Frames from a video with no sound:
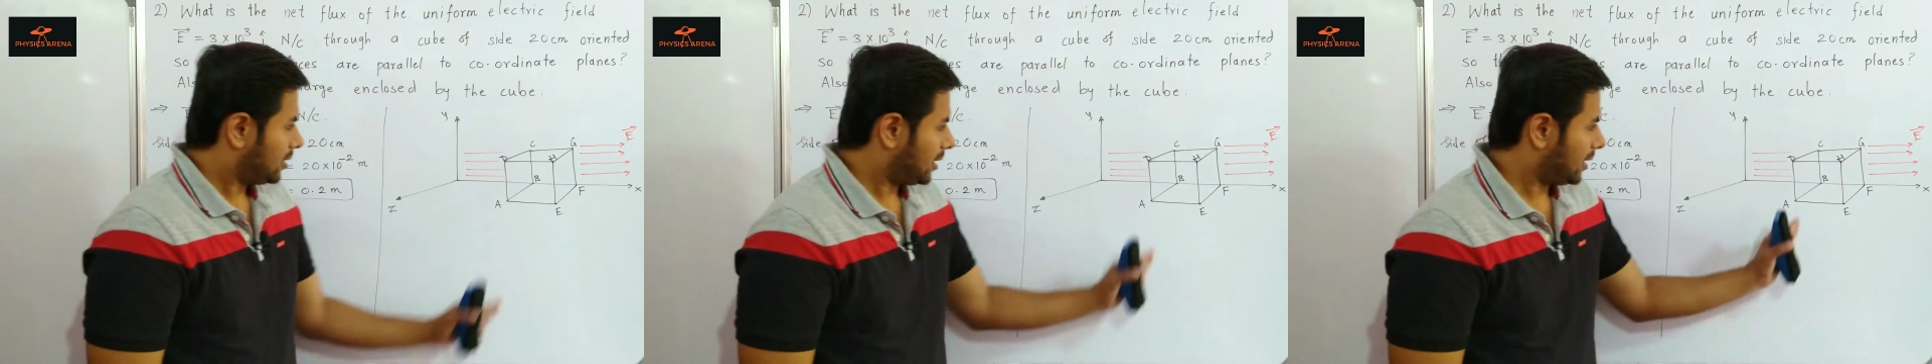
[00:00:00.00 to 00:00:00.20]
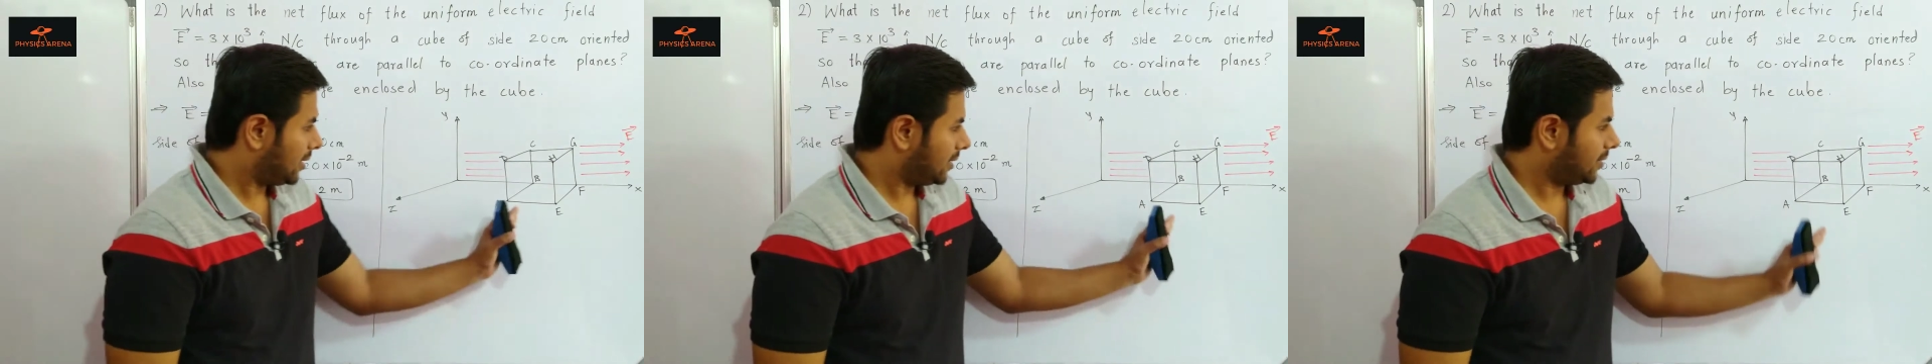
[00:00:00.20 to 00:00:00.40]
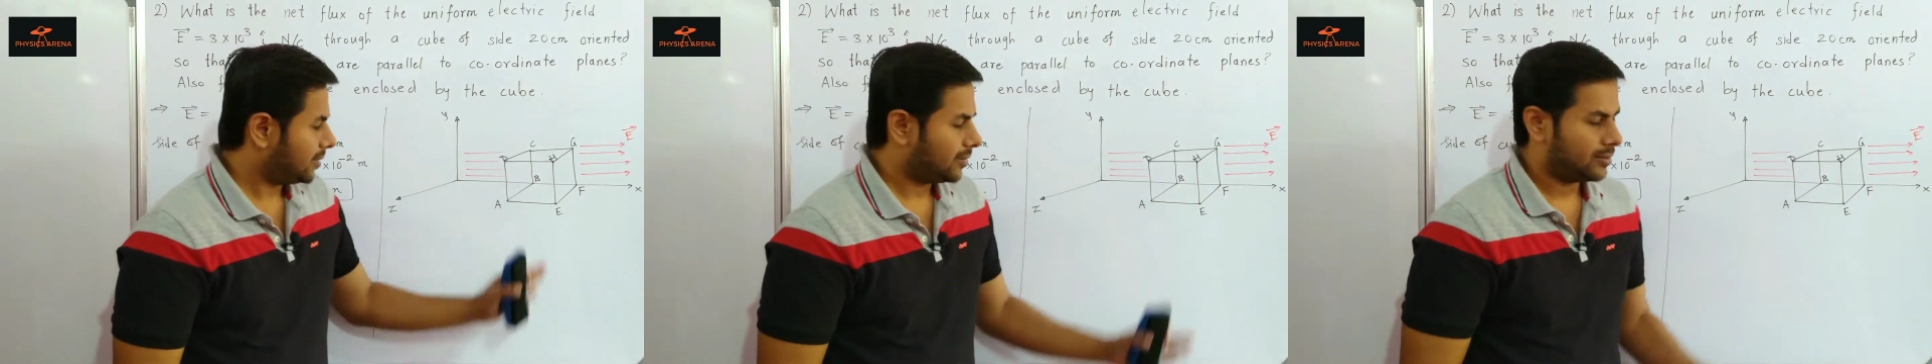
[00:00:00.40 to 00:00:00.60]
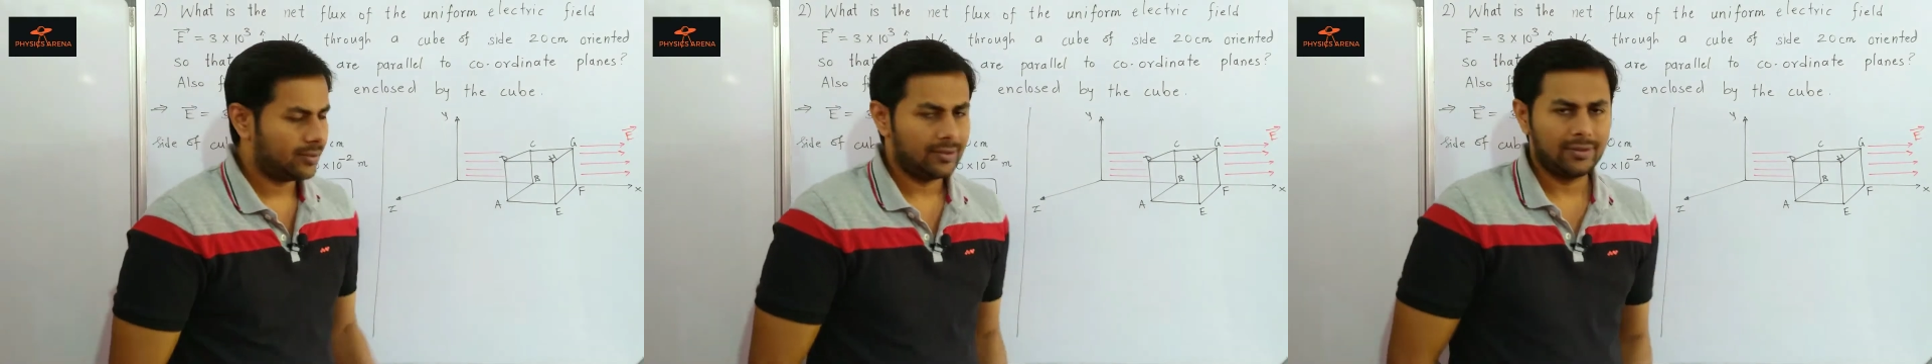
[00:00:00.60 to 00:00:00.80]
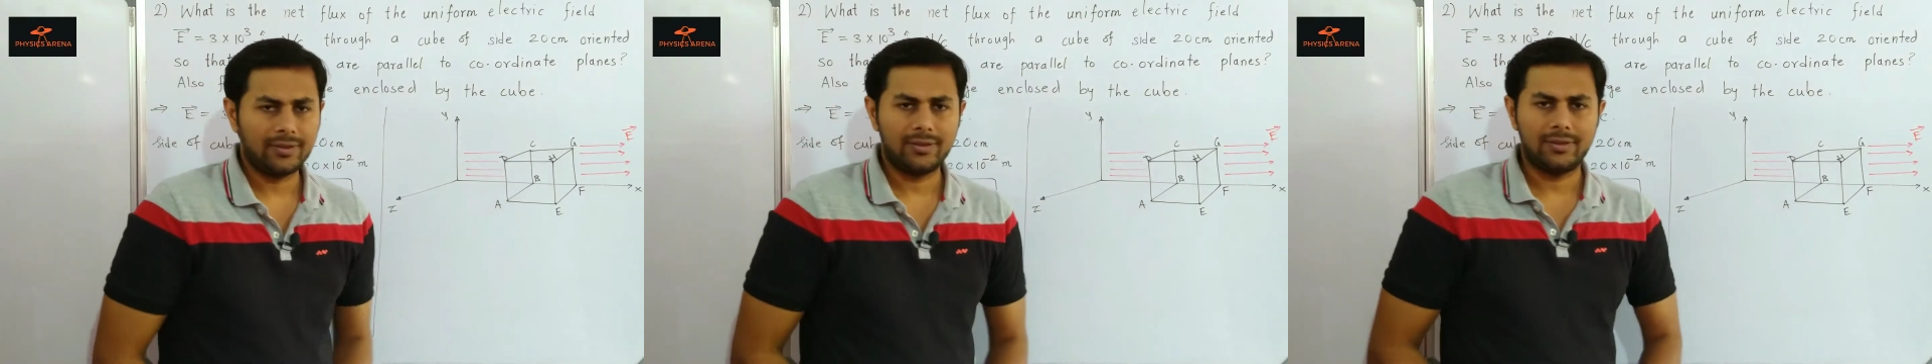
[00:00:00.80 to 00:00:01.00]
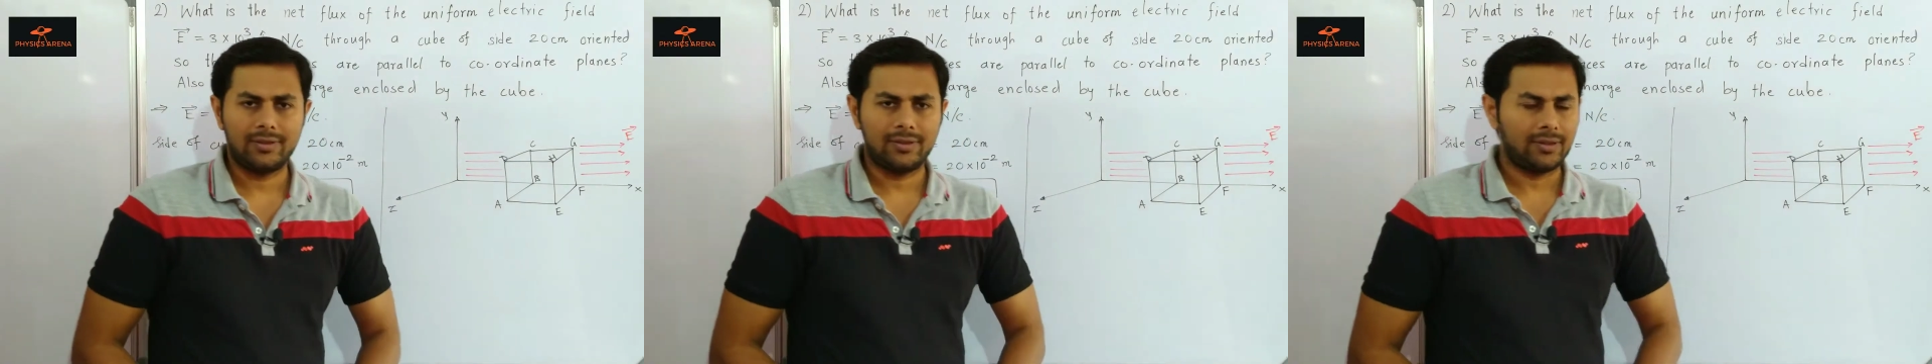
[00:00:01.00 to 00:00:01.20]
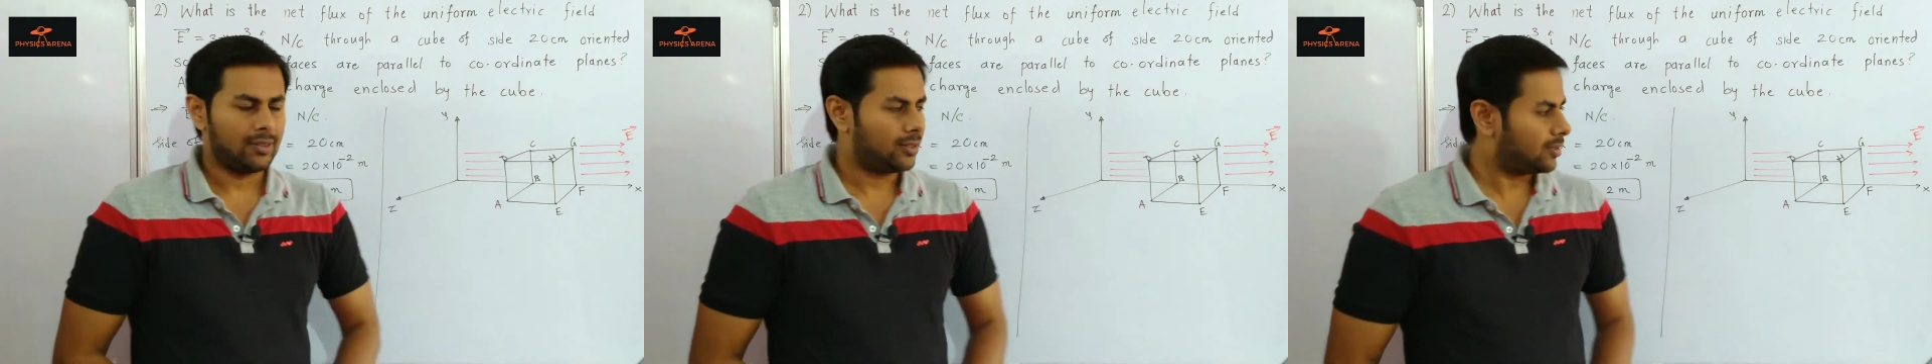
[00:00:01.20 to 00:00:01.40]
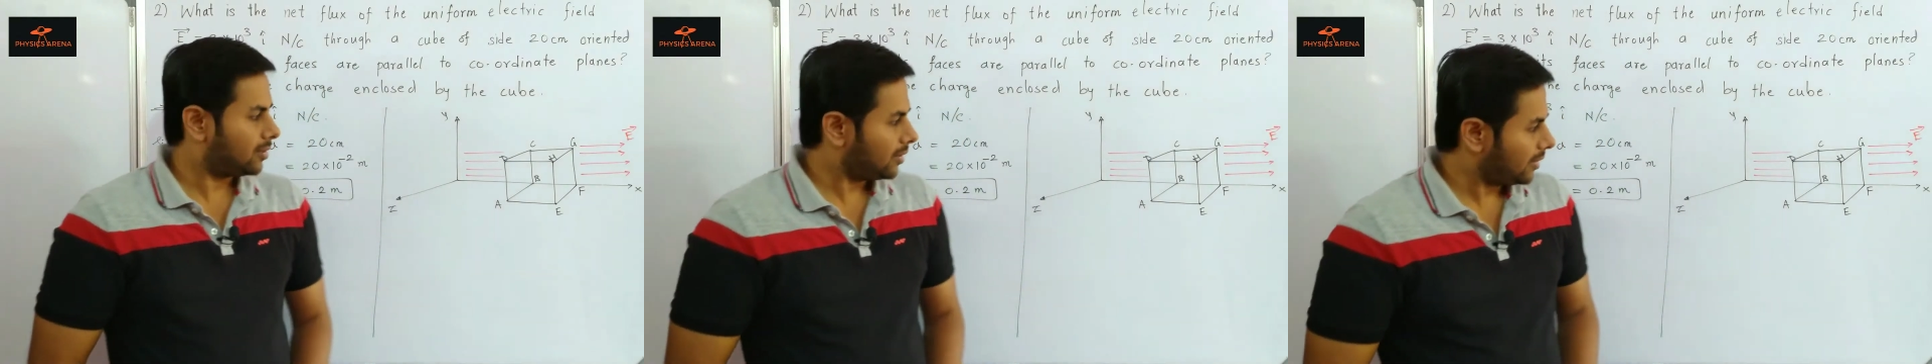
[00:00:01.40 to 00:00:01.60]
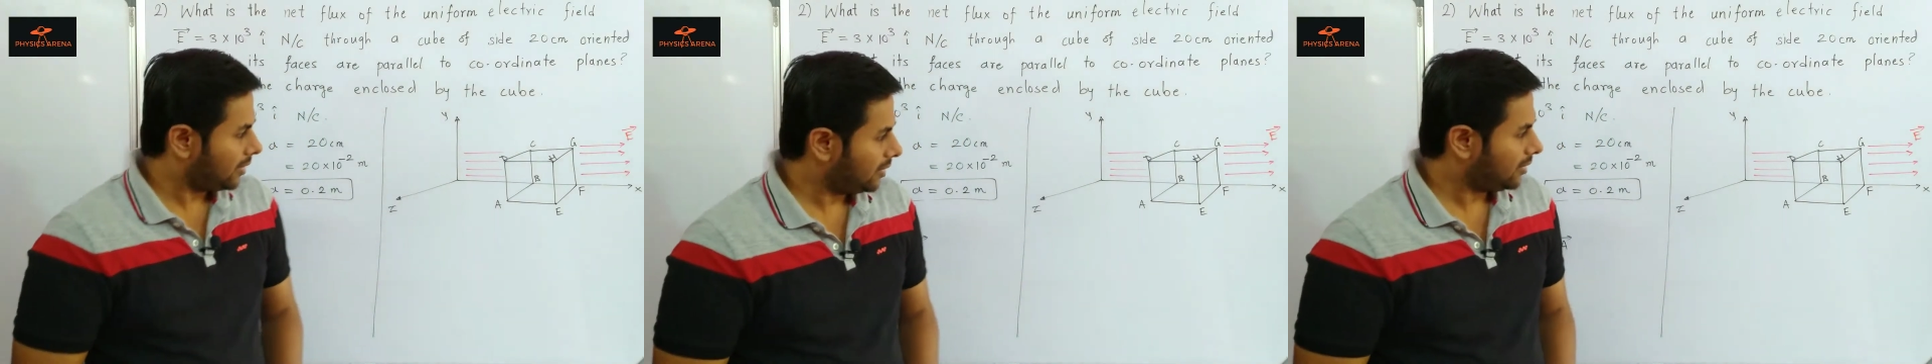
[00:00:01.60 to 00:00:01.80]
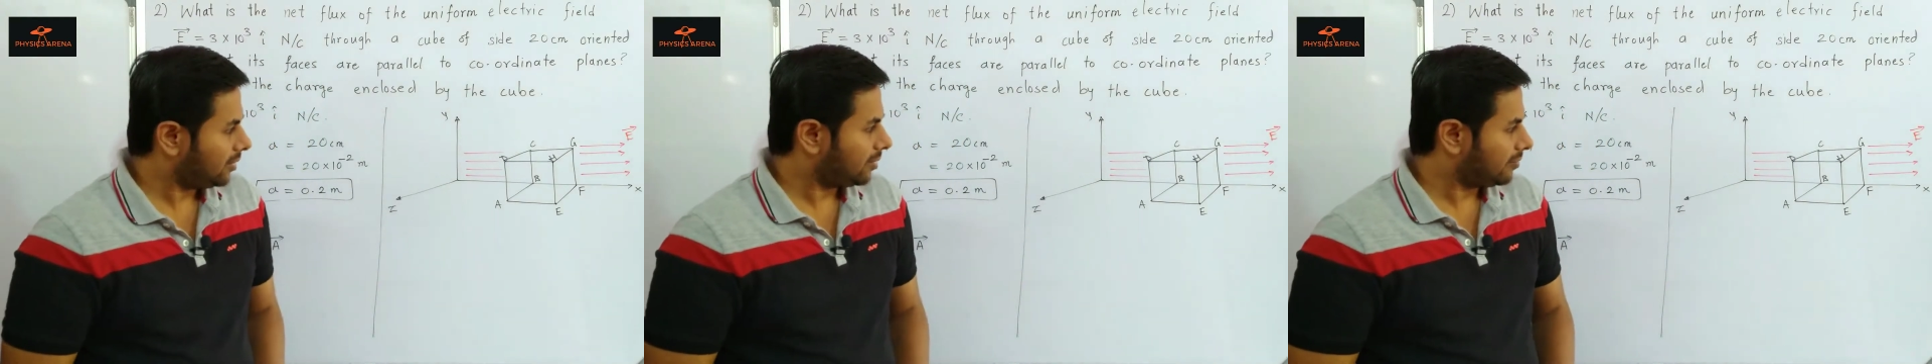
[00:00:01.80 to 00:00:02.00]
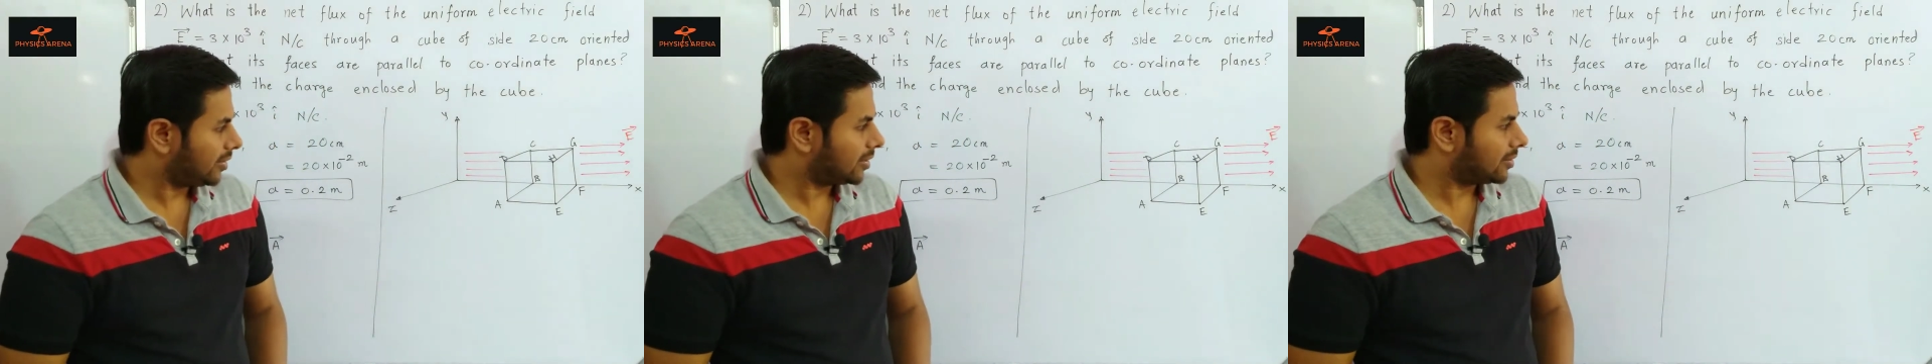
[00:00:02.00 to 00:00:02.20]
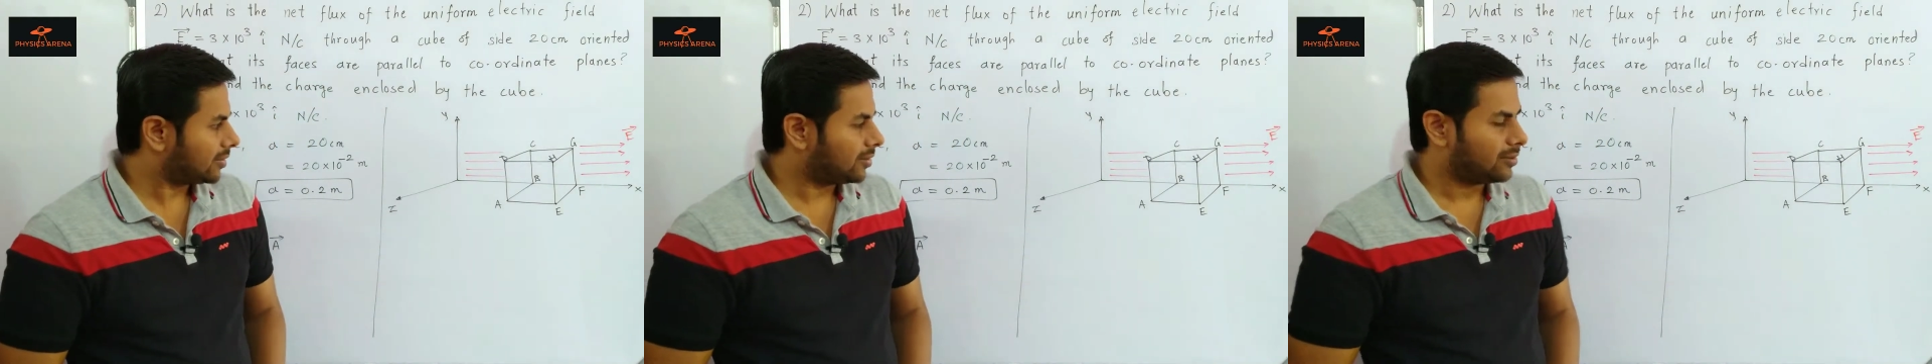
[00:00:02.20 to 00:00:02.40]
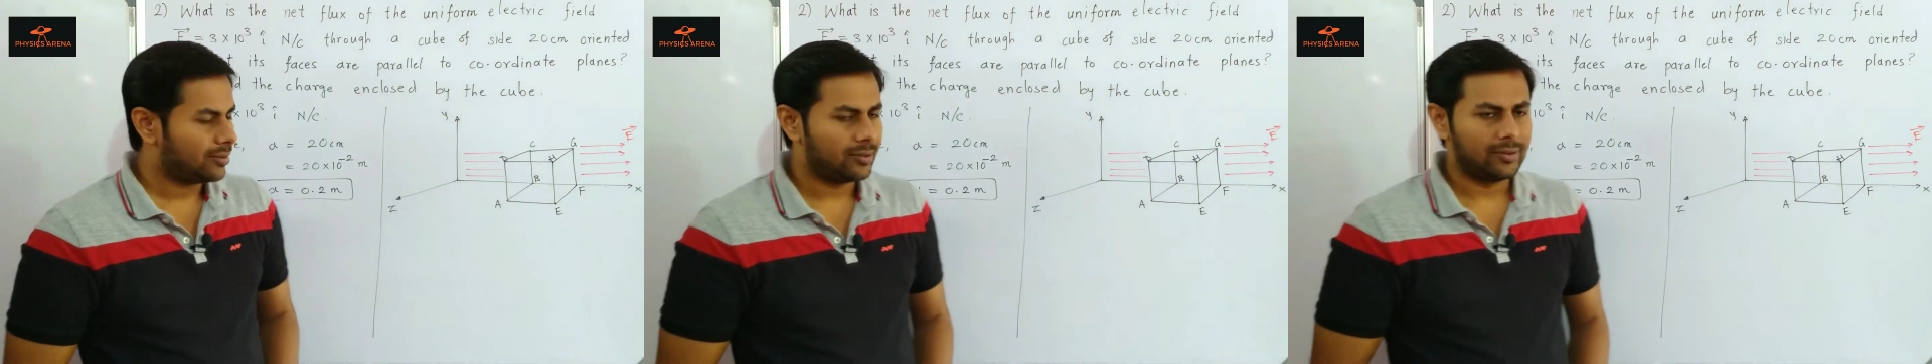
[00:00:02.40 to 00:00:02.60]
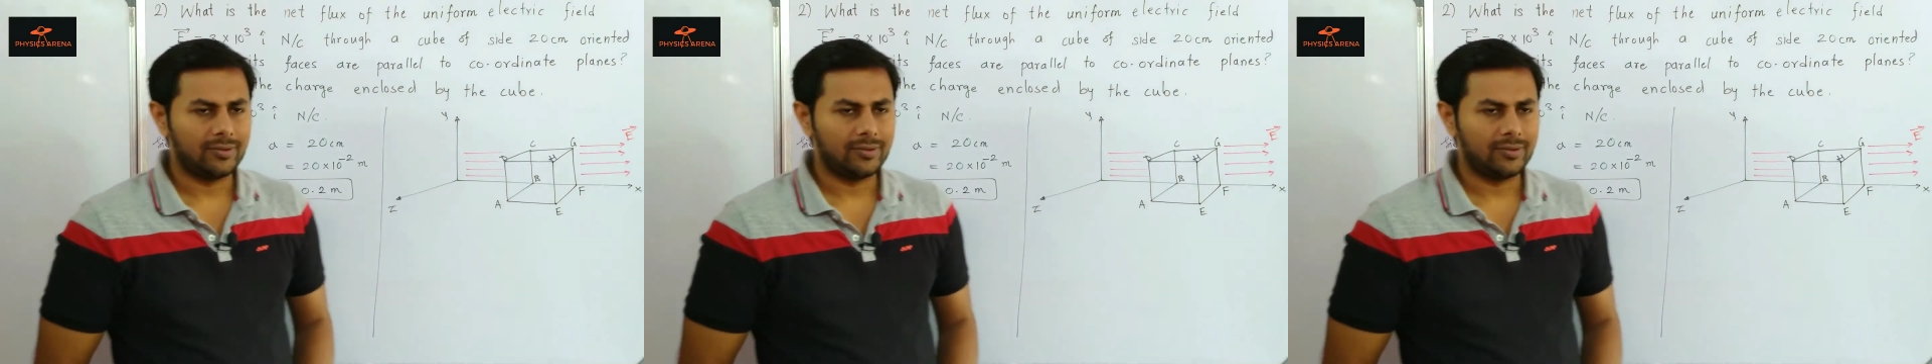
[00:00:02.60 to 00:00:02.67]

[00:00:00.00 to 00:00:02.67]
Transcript: and area vector